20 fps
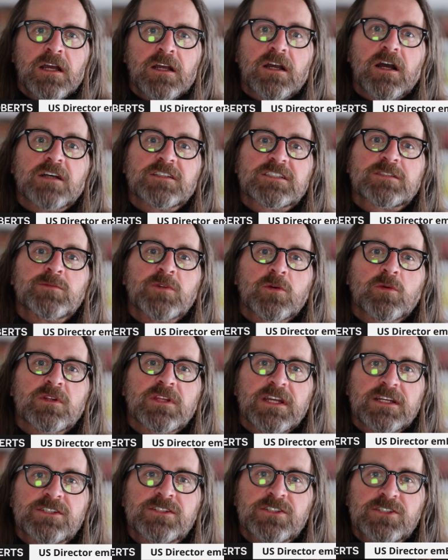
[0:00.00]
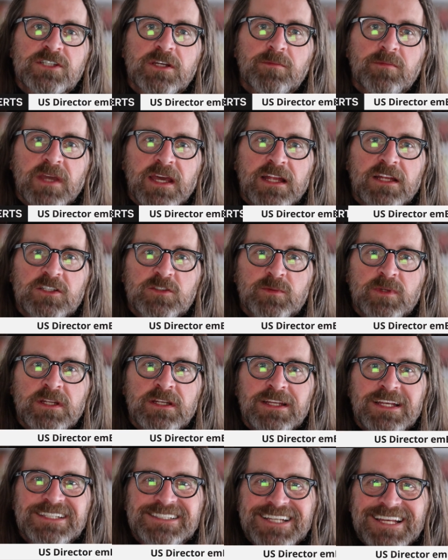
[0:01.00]
Customer relationship management
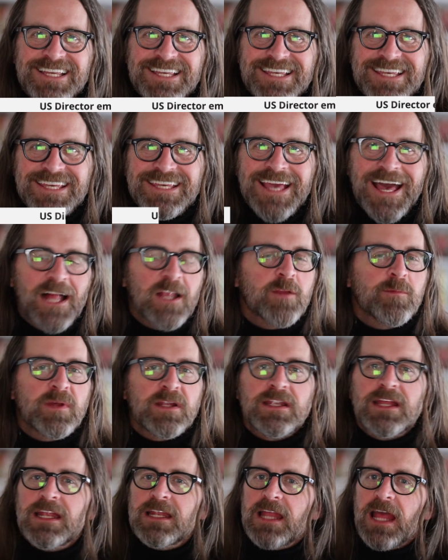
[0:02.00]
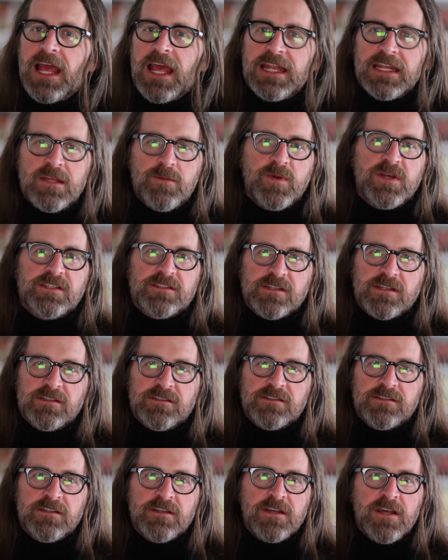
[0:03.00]
is a key element in any
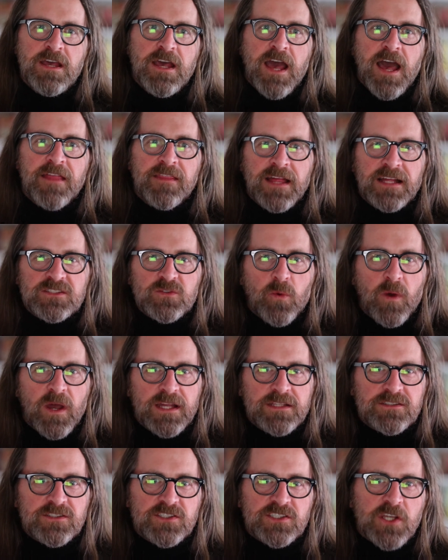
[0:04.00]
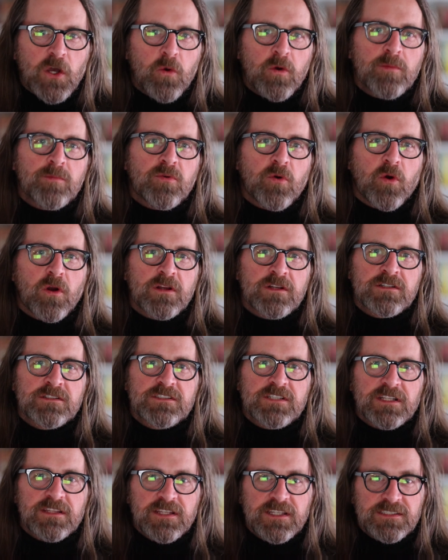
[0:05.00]
business, and that's why it's so important
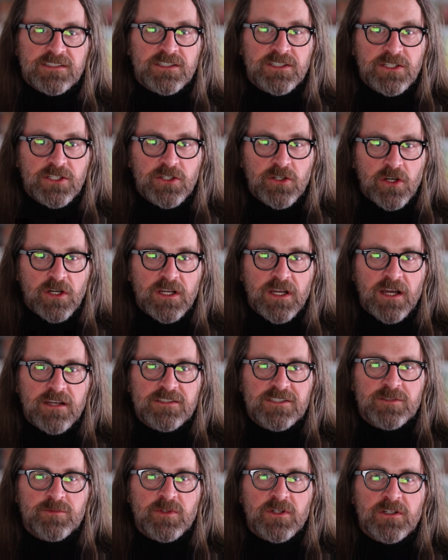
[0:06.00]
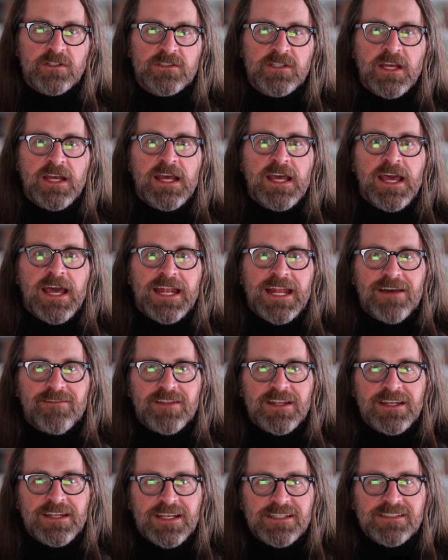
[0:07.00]
to listen to your customers and have
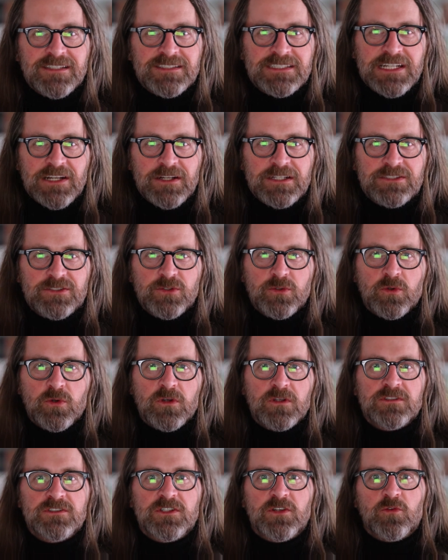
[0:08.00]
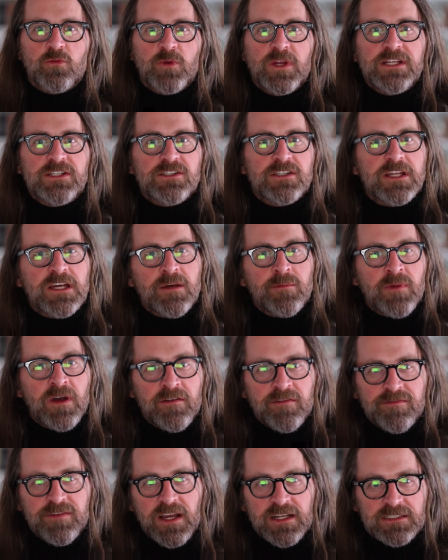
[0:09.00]
the necessary tools to reach them
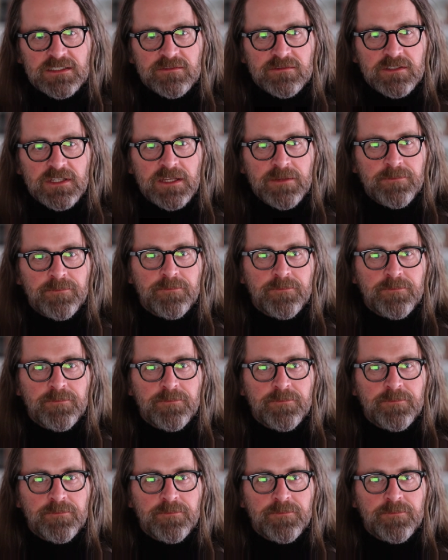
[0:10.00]
effectively.